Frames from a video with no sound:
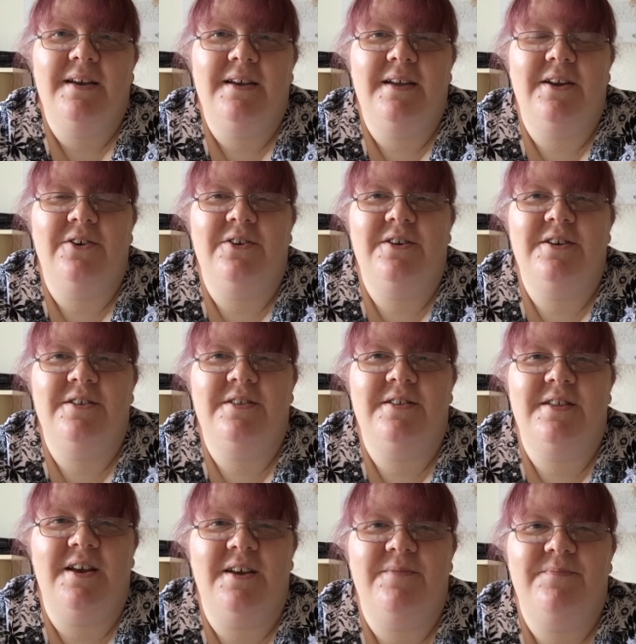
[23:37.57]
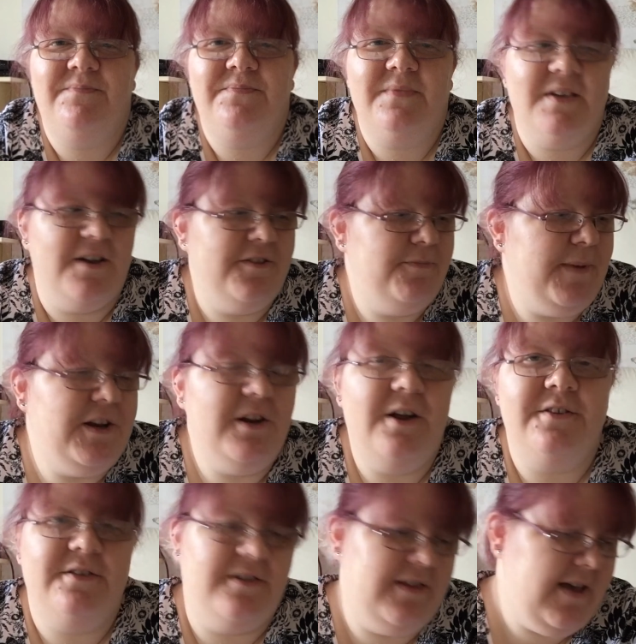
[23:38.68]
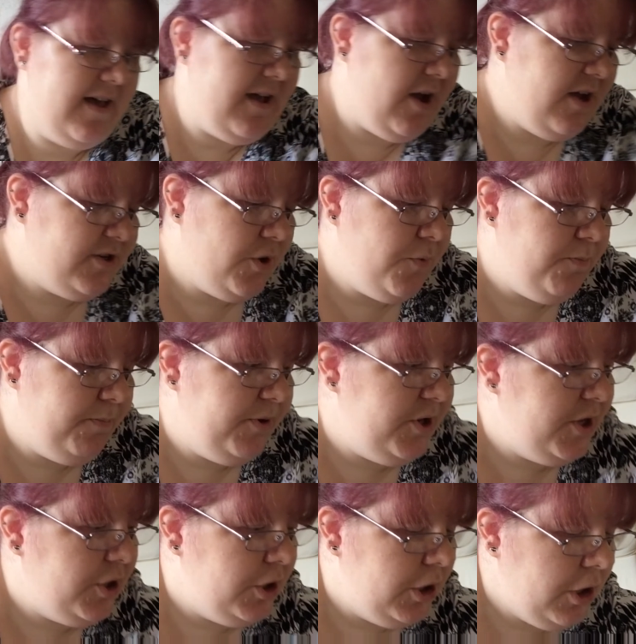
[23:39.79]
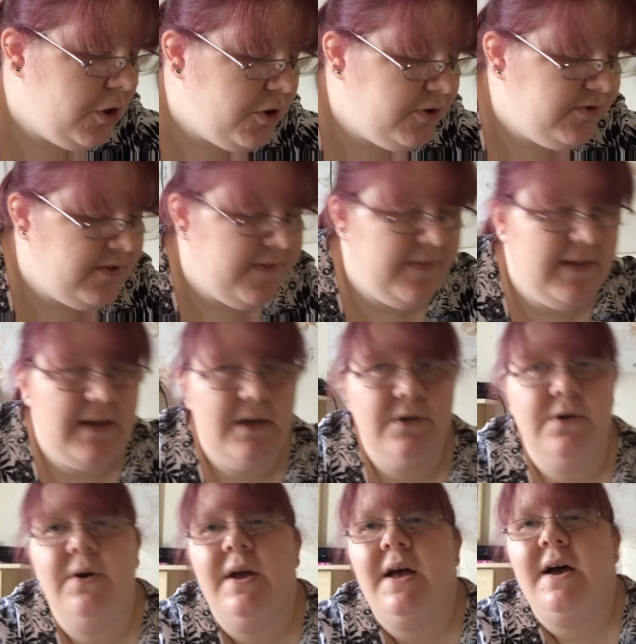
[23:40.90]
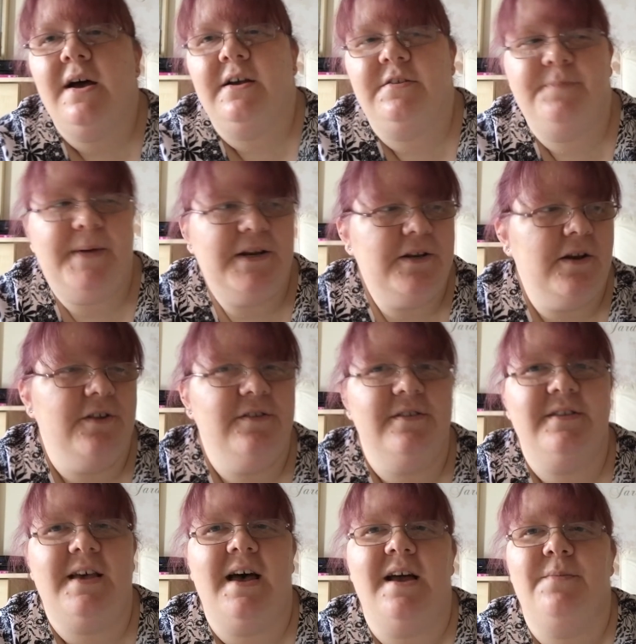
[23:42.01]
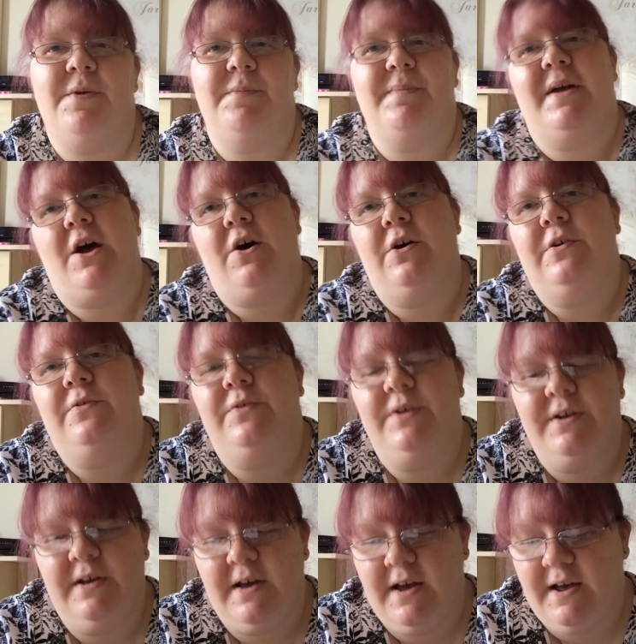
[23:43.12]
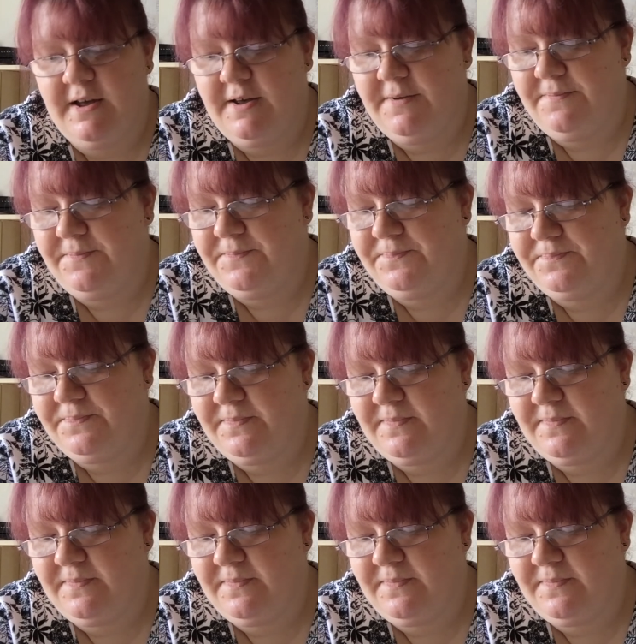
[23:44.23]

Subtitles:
you know, because I spend a lot of time, don't put your claws on that, no. I spend a lot of time on my own, and